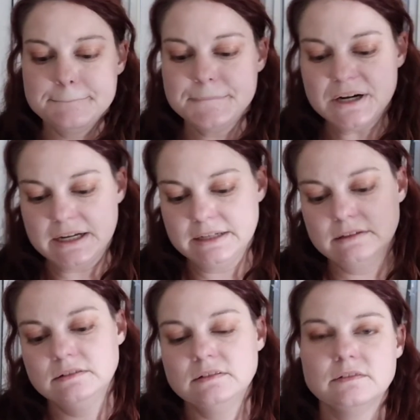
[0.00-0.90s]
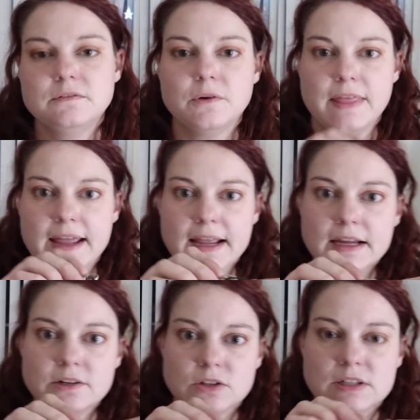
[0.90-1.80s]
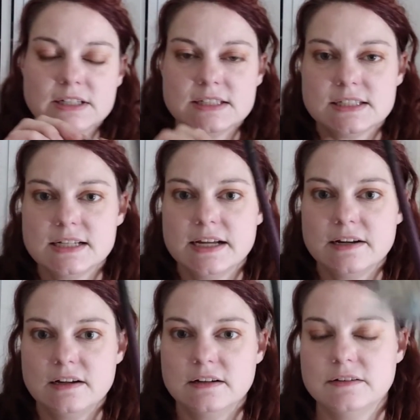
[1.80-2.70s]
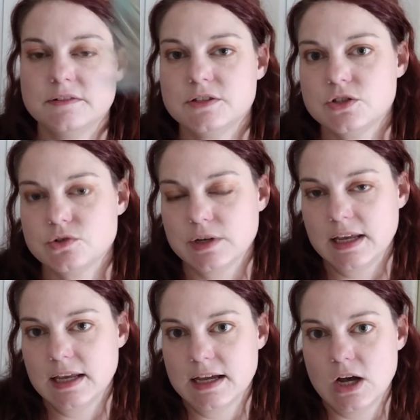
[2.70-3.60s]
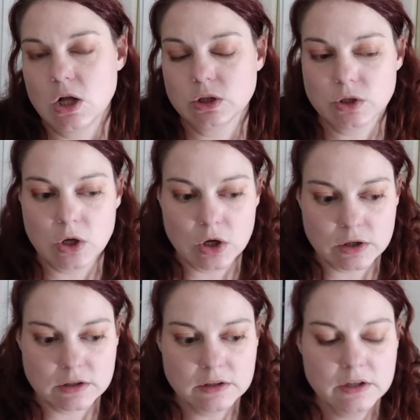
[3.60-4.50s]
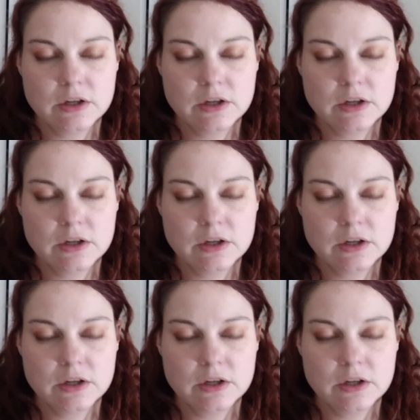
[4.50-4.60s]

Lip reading: but for the handle, instead of stringing it along